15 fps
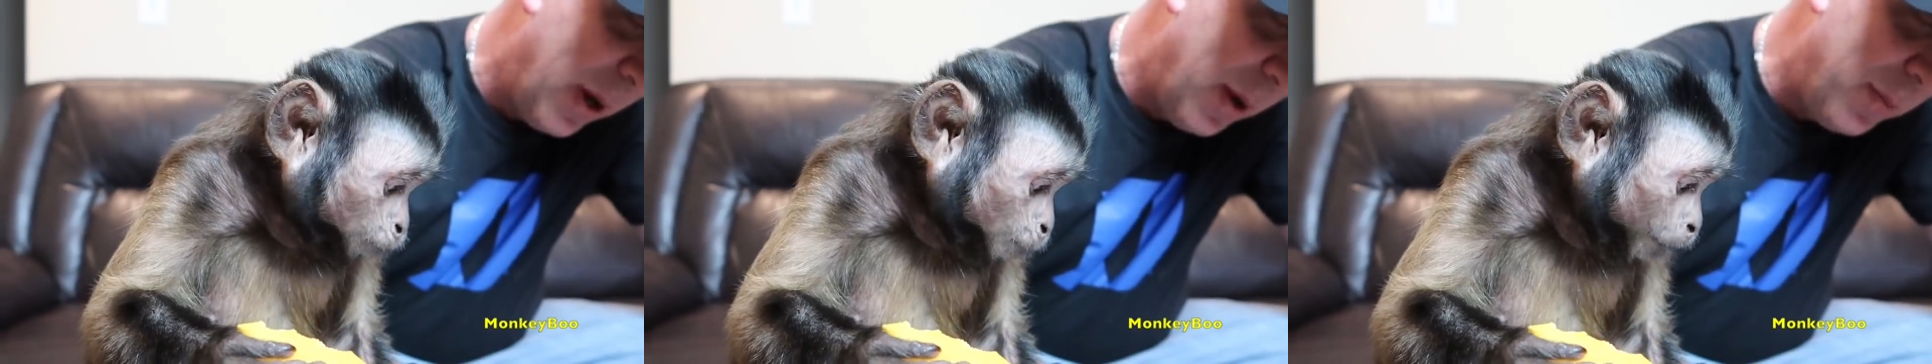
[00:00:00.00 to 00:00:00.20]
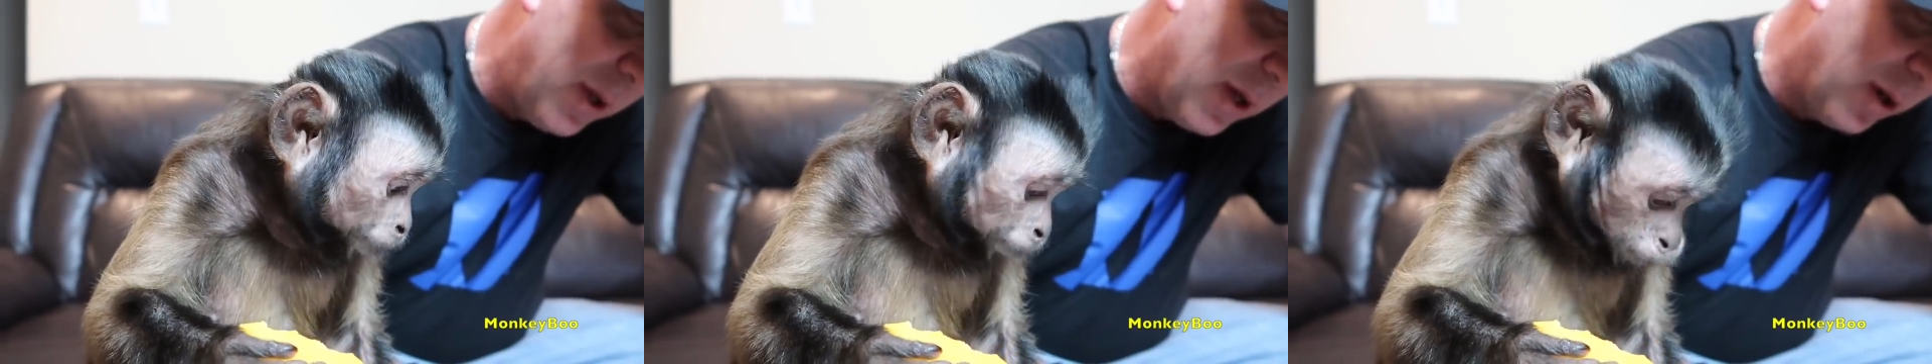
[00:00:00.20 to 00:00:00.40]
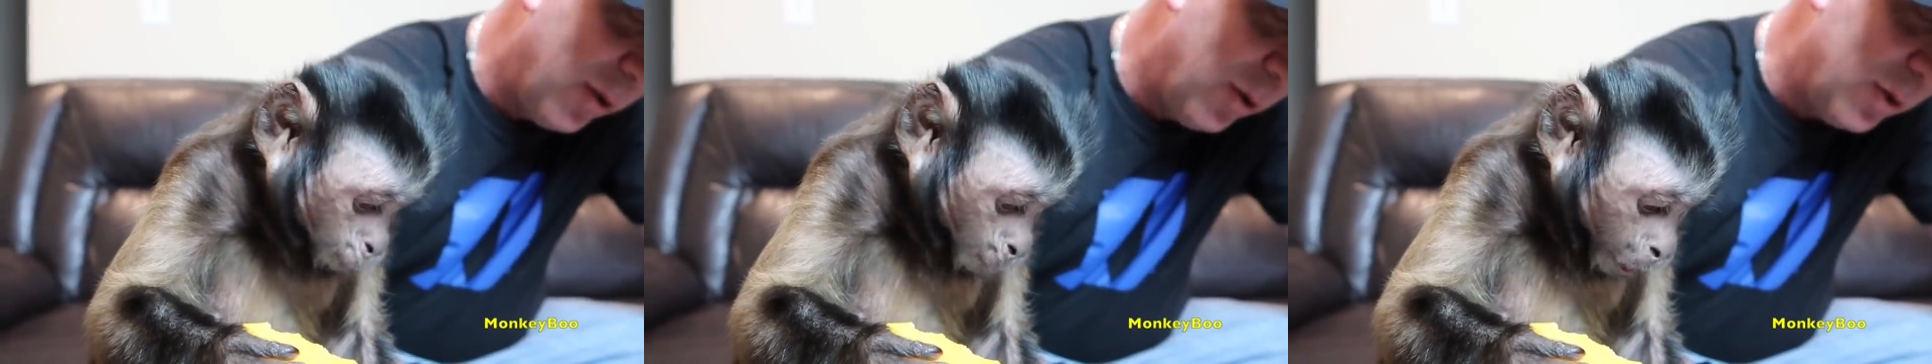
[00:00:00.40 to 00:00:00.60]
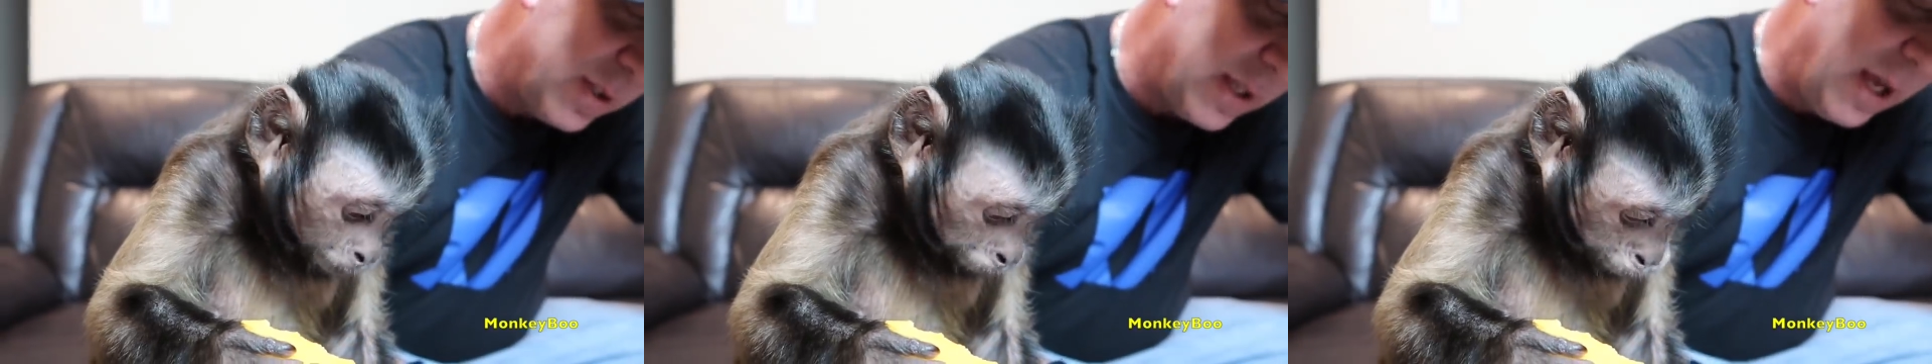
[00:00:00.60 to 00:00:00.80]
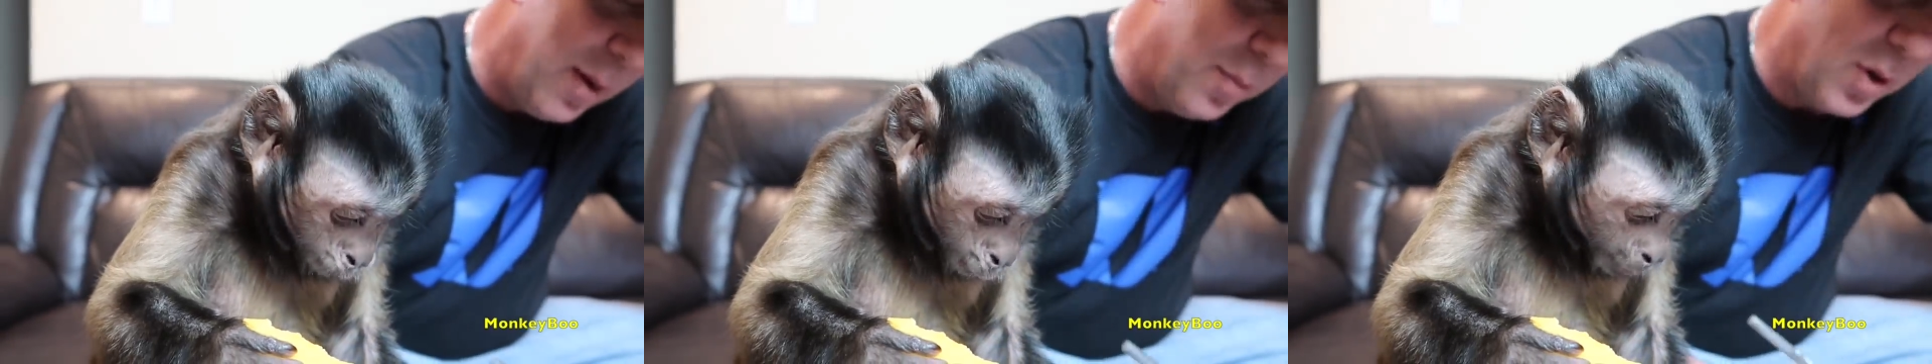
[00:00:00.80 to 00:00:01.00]
might be a close
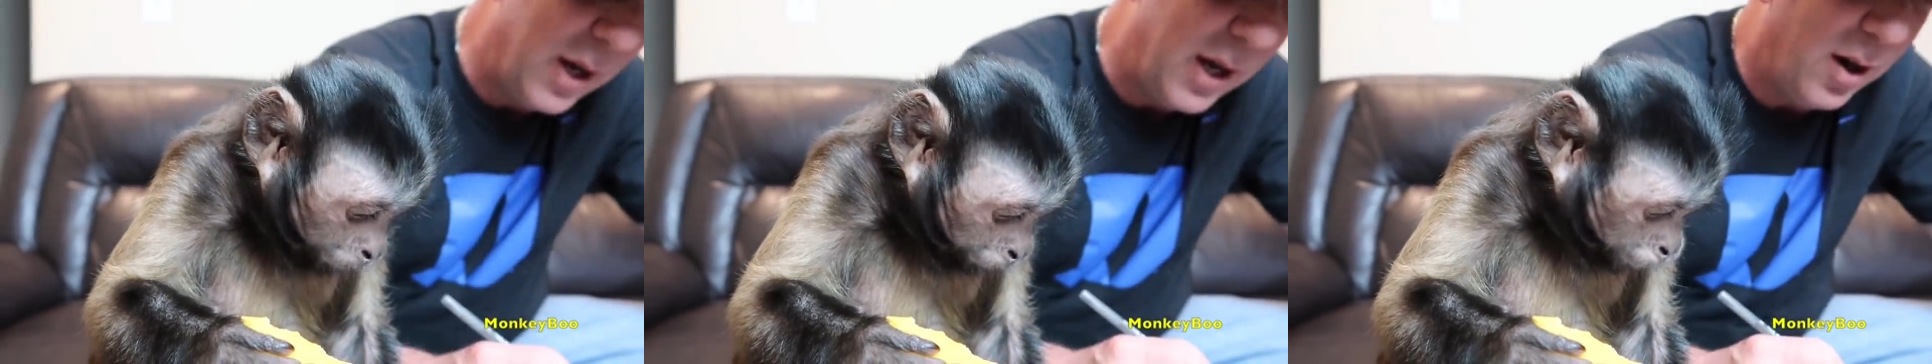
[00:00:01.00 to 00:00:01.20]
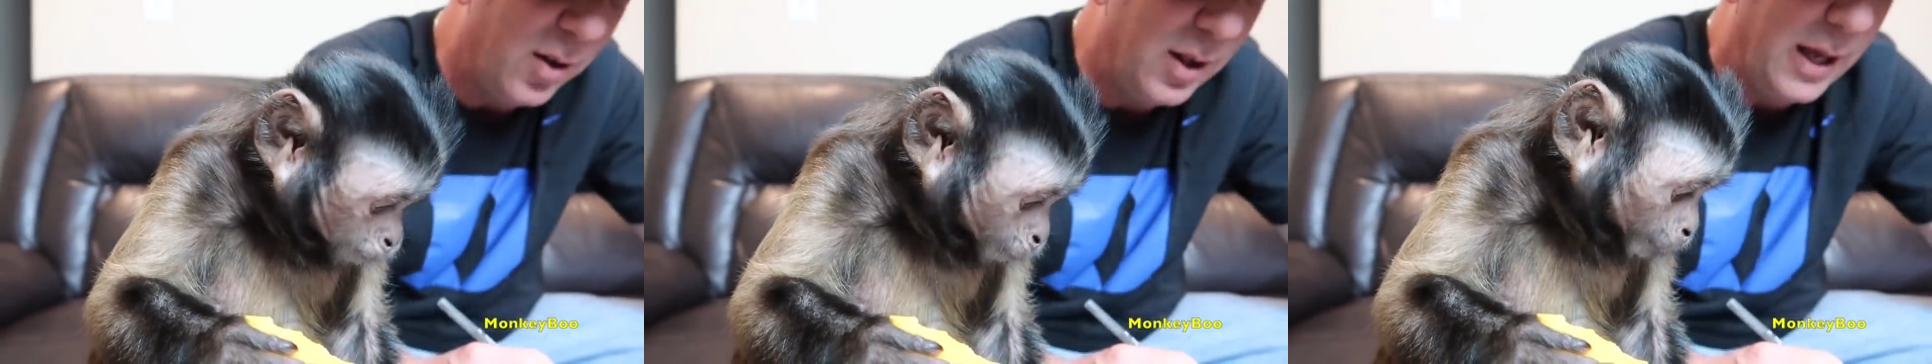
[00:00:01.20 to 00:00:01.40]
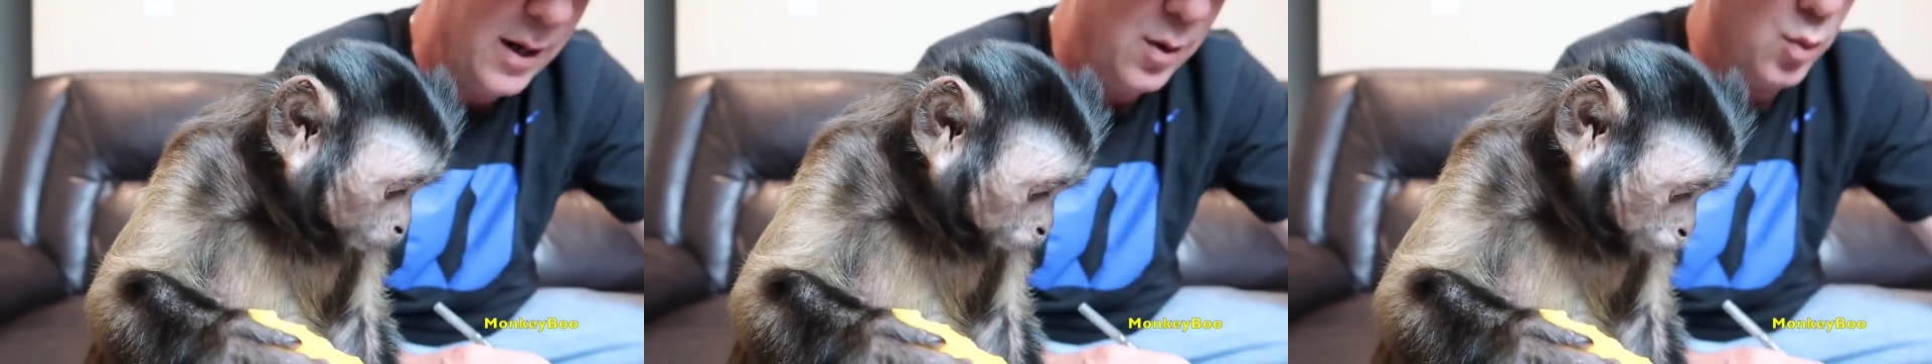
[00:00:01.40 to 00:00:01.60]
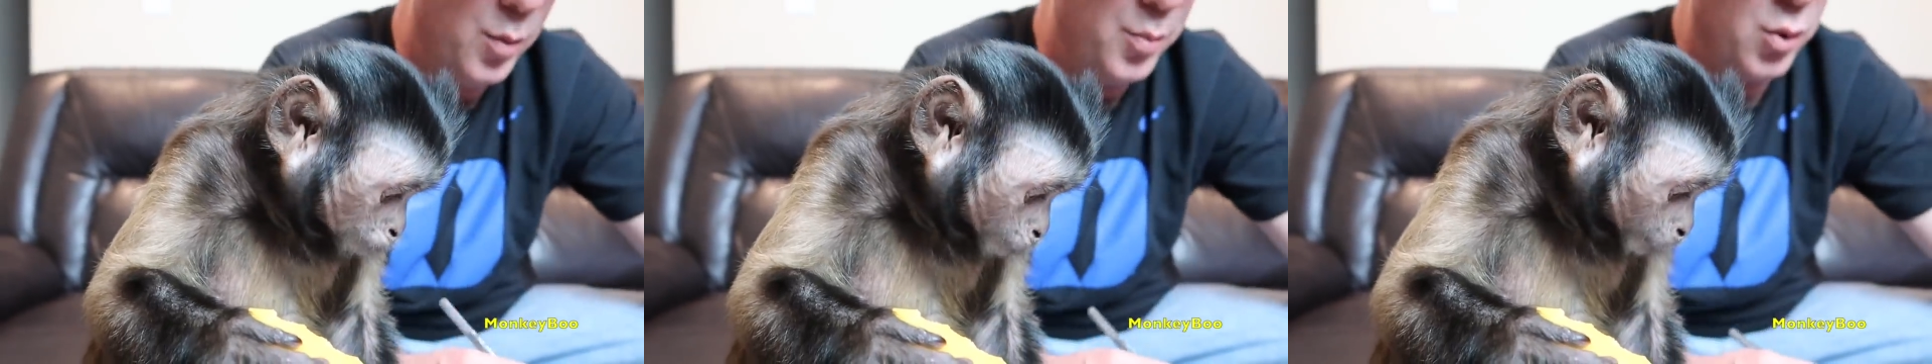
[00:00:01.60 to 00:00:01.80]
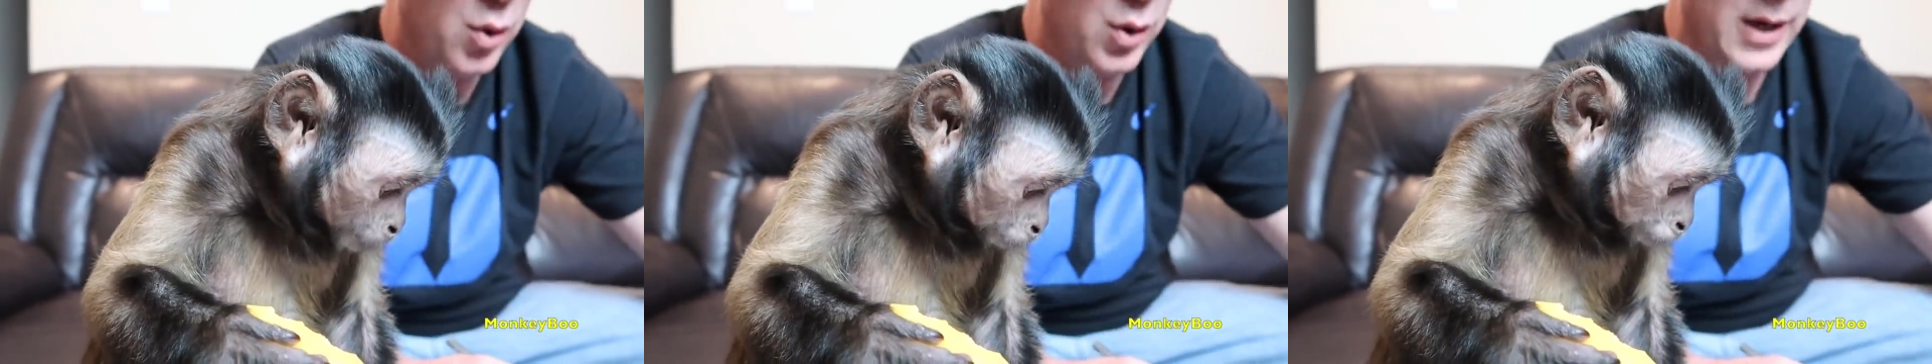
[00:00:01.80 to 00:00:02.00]
game, but Carolina will
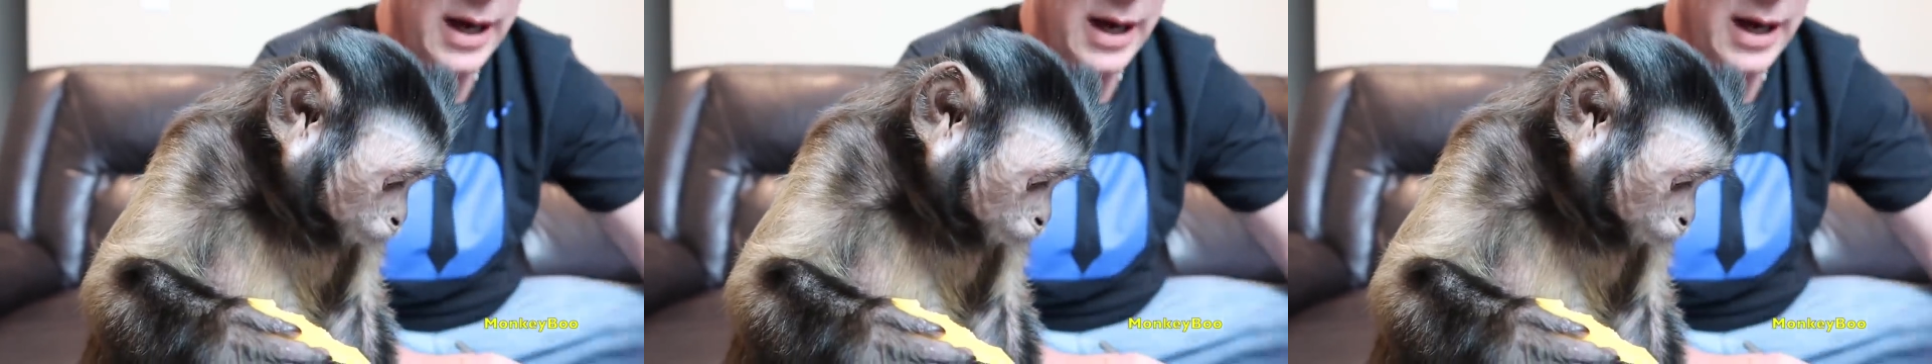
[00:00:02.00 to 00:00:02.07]
pull